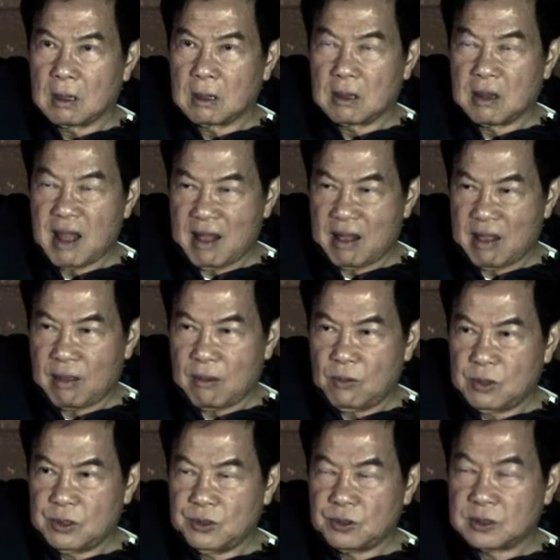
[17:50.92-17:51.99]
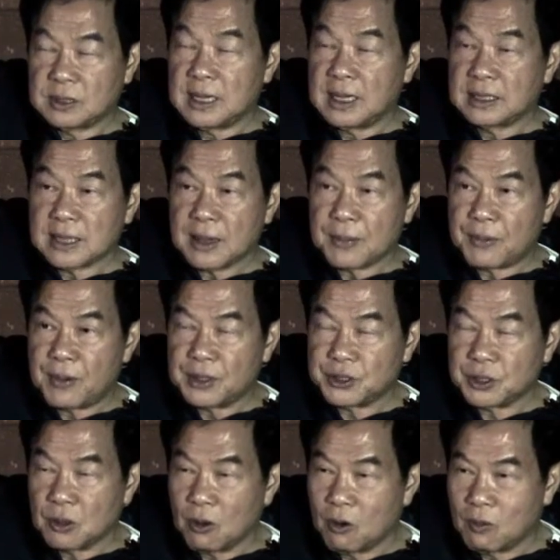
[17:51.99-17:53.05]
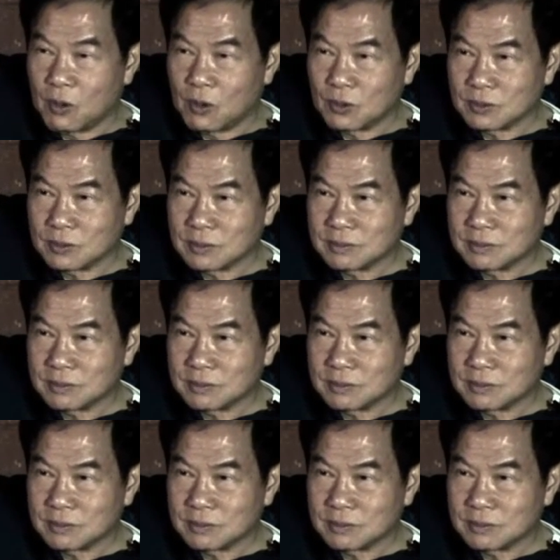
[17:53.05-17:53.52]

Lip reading: death. We use the separation hormone.